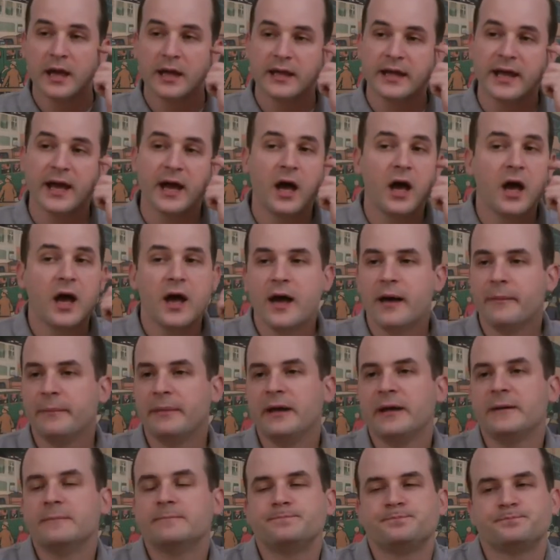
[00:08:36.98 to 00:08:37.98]
Yeah, I
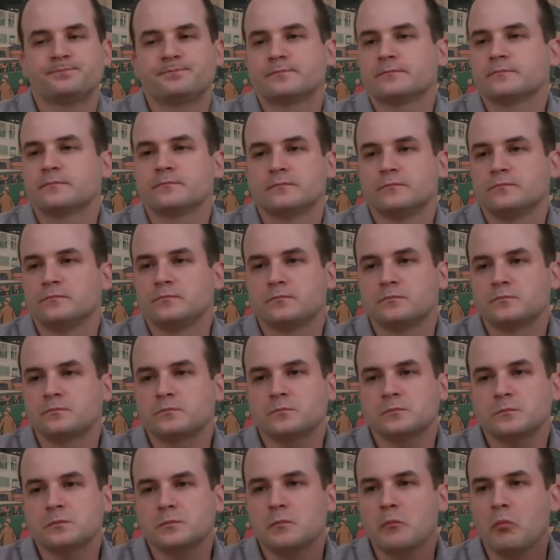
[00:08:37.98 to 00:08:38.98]
mean,
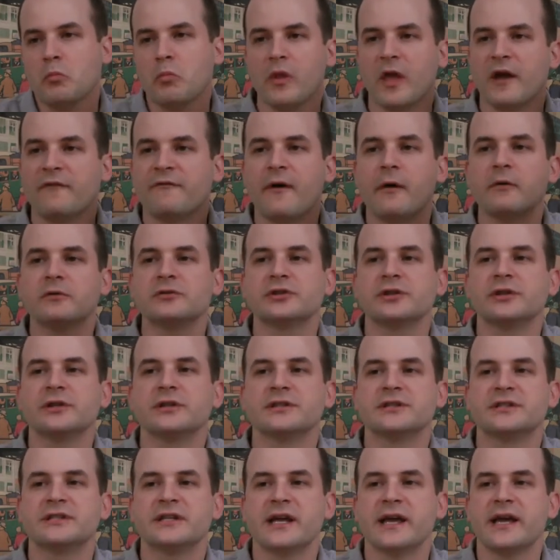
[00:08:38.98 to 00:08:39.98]
if I was going
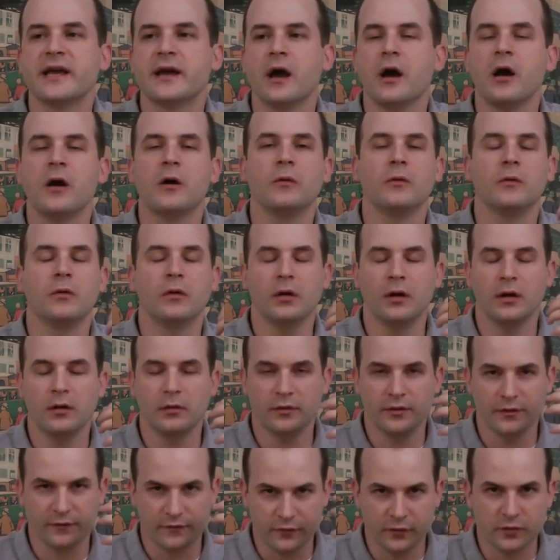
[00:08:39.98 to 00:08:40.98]
to say,
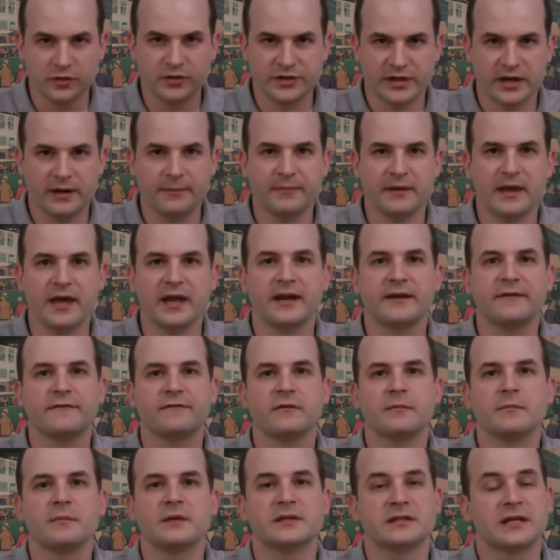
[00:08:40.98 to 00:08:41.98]
the fruits that I'm getting
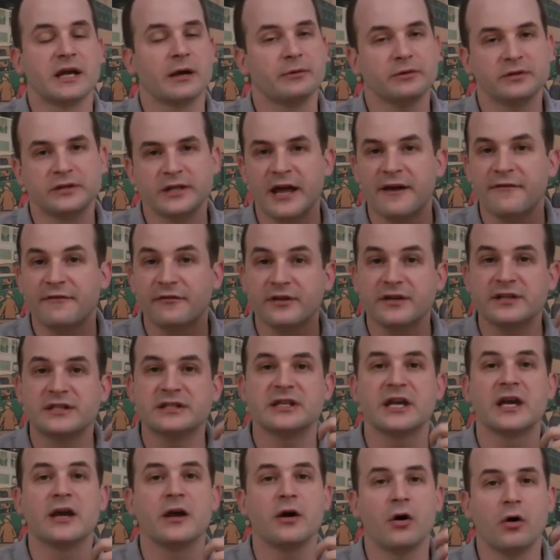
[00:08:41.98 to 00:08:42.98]
from this, I would definitely
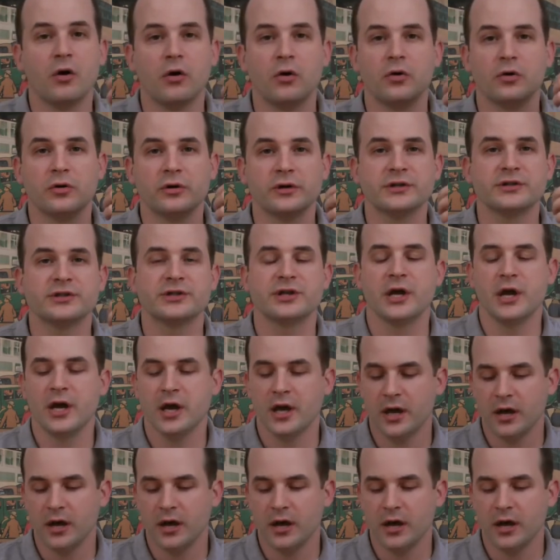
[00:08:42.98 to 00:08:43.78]
say orange.